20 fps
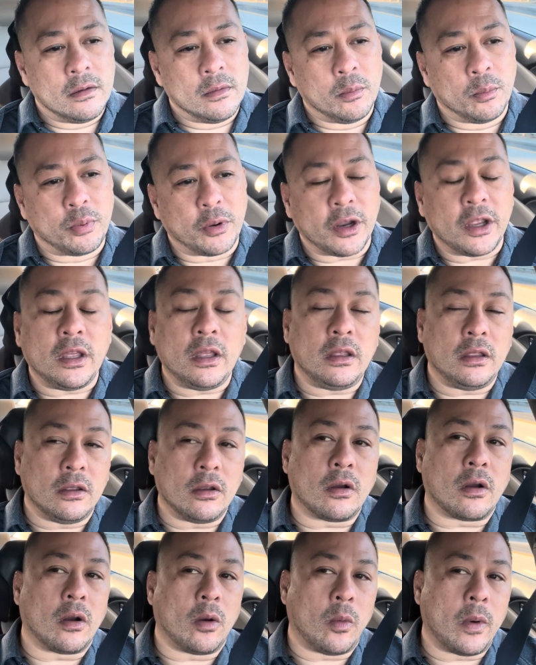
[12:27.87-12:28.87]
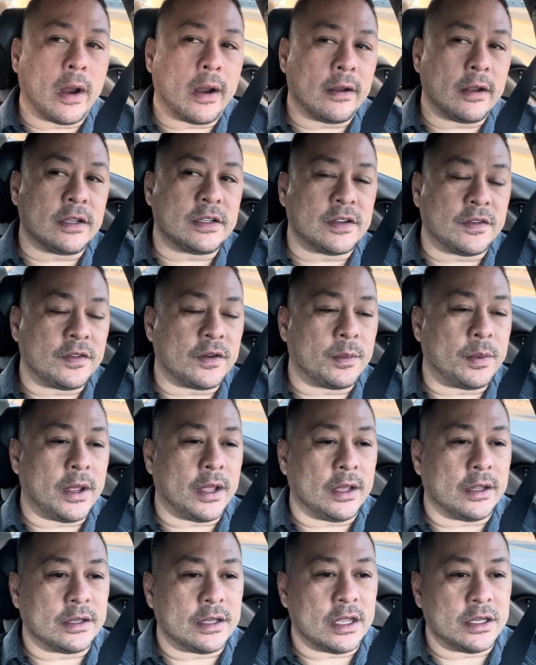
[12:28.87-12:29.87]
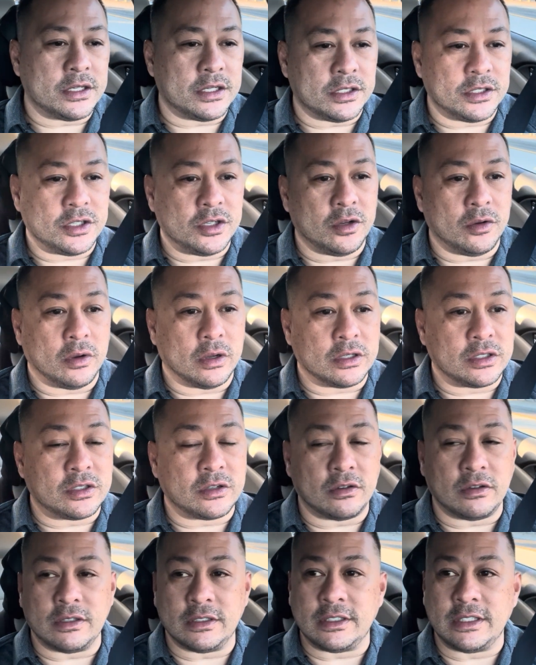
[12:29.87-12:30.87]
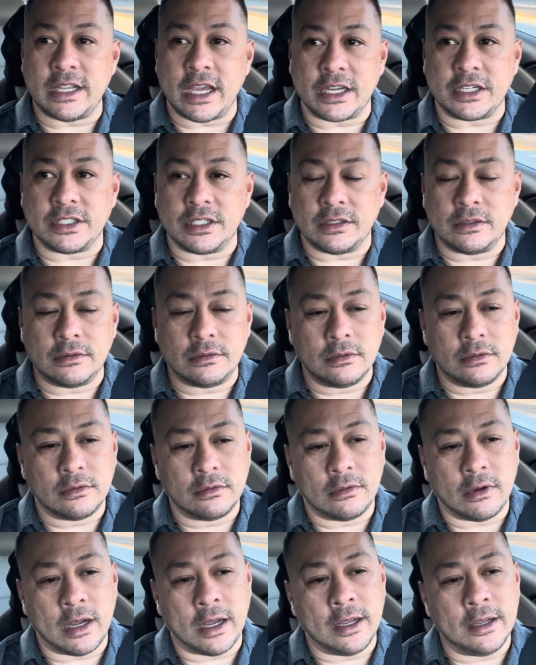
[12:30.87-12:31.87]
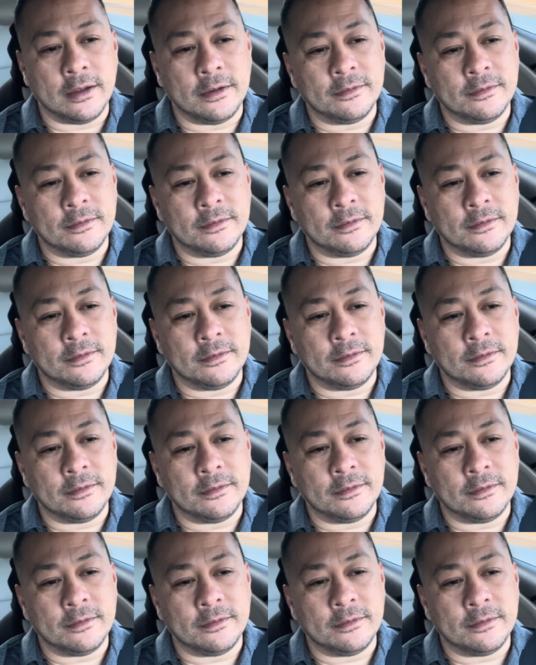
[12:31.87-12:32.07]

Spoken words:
bringing your awareness, if you're paying attention, to a certain section, right?